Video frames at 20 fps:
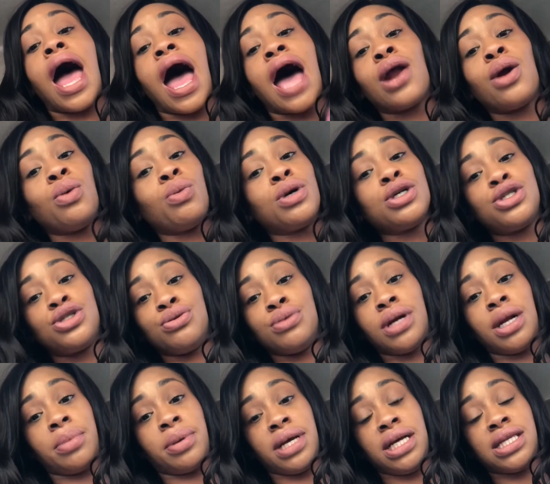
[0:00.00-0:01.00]
I don't want you
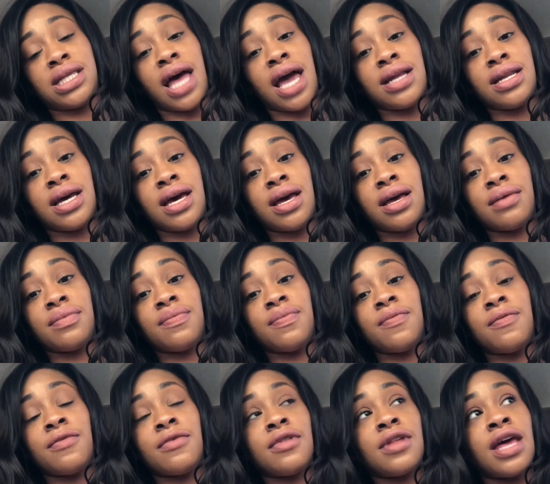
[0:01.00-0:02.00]
in a place like that,
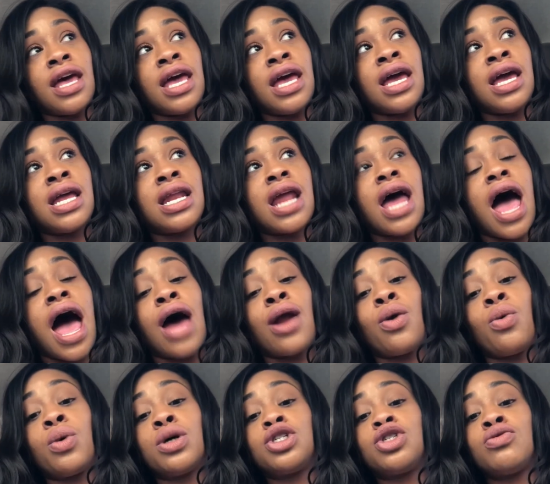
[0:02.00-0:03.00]
and I
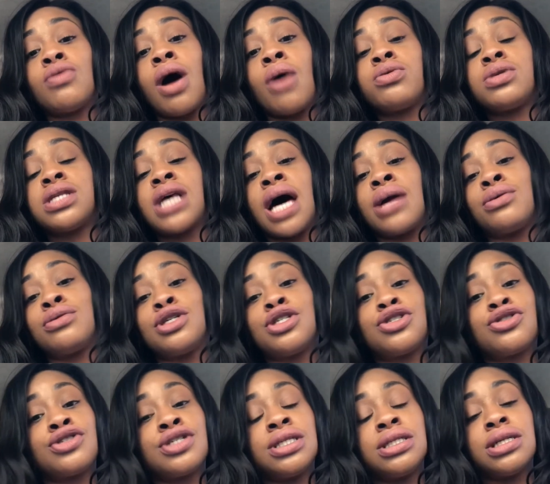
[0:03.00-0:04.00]
don't want you outside on the
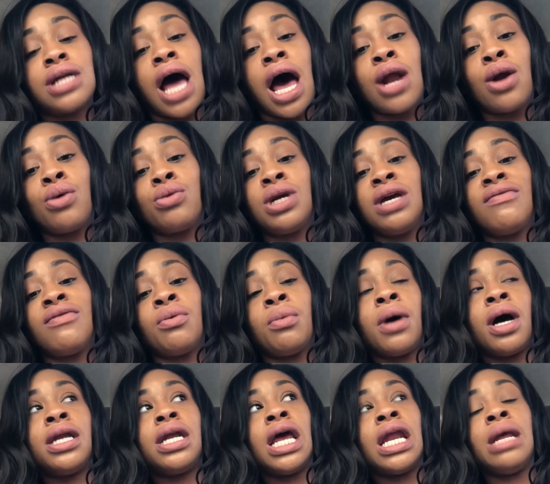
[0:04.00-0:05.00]
street. I don't even
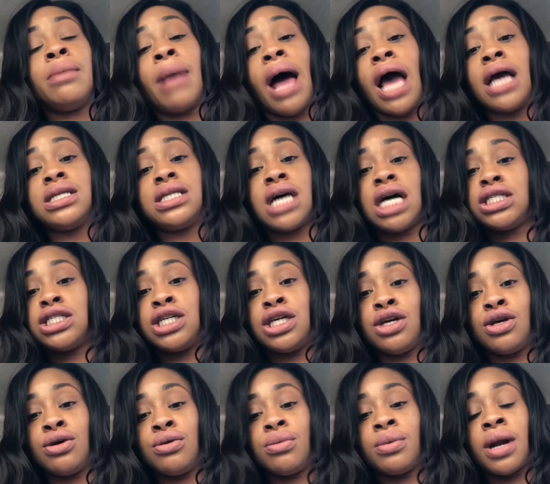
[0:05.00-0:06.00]
want anybody touching
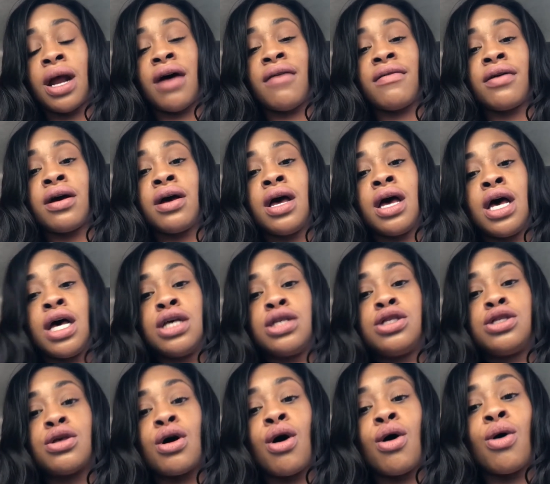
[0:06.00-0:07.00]
you, whatever.
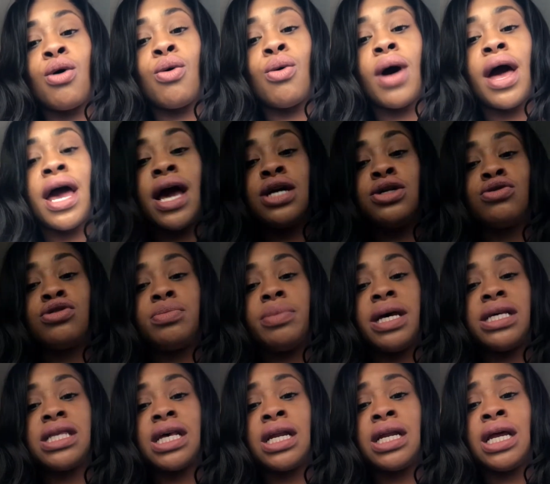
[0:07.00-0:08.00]
So Angel's
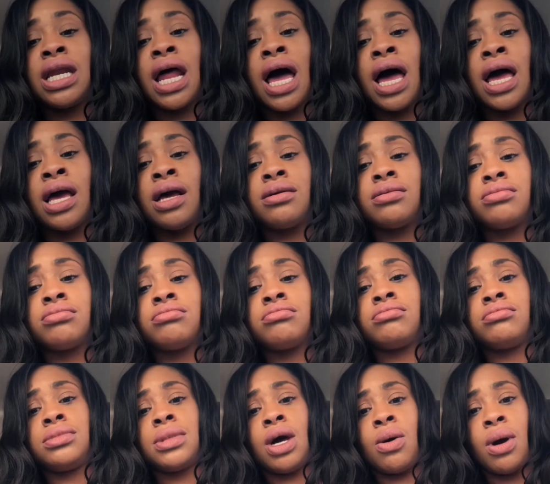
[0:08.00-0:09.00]
basically like,
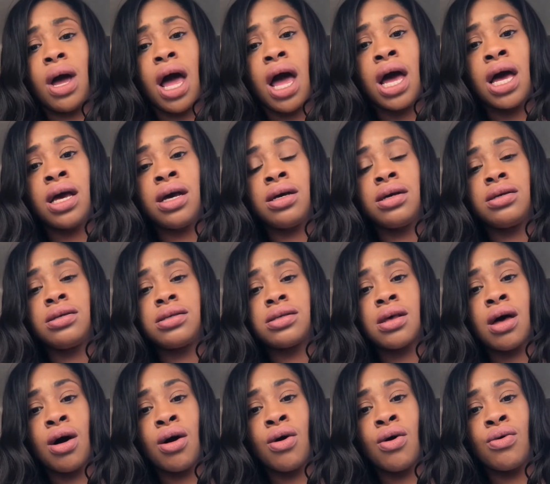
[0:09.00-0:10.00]
okay,
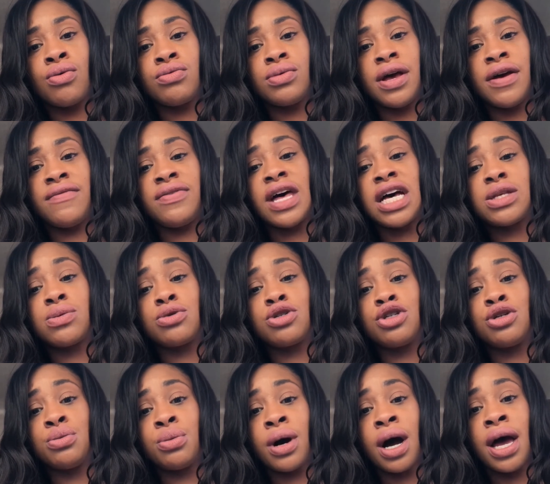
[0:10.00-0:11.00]
so if that's
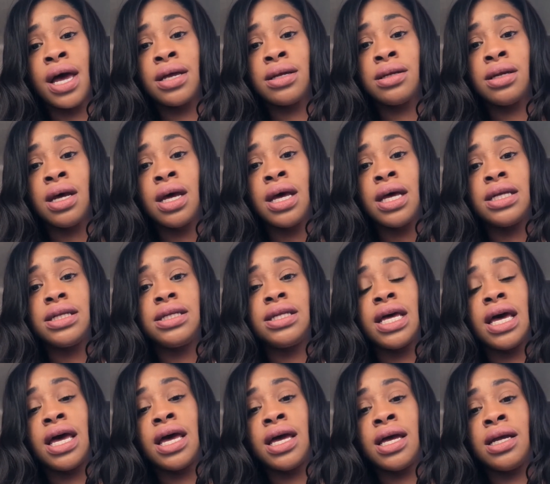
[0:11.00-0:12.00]
what you want,
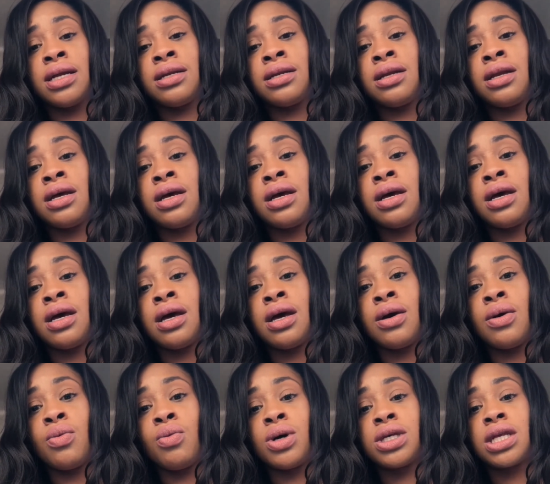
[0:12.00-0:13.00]
then
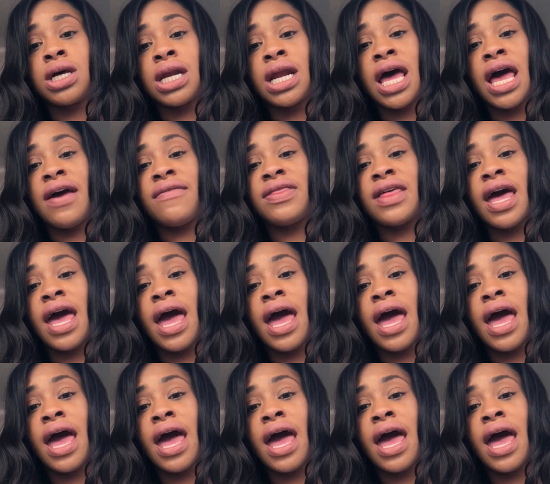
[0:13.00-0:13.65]
what's gonna have to